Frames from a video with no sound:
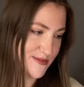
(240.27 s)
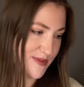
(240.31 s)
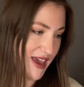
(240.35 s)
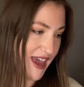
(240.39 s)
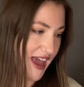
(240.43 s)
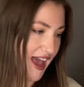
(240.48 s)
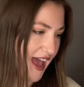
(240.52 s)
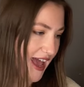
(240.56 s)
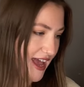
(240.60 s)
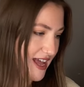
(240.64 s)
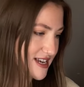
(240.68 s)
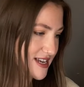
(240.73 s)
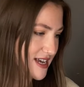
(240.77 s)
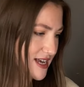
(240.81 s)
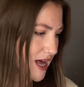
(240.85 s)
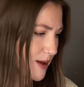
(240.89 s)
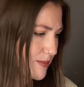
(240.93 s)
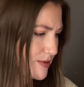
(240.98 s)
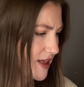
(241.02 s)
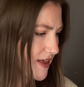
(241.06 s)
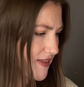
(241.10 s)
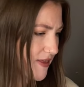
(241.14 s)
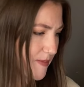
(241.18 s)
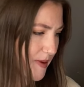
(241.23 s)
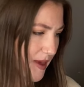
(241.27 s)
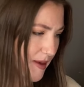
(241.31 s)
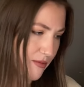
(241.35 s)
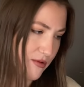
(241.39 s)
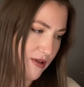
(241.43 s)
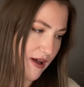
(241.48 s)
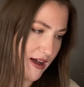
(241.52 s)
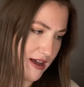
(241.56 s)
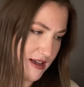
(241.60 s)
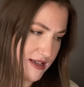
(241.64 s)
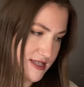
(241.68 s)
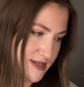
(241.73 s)
me, and a couple other
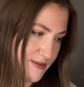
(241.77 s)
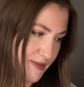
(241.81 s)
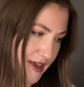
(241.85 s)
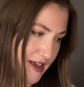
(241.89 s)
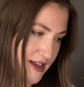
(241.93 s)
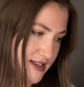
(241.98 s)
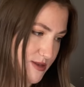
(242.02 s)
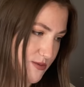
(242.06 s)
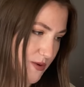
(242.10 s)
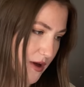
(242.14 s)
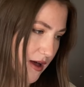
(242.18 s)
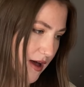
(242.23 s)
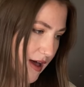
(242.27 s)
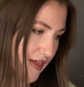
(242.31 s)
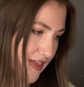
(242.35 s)
people asked me as well.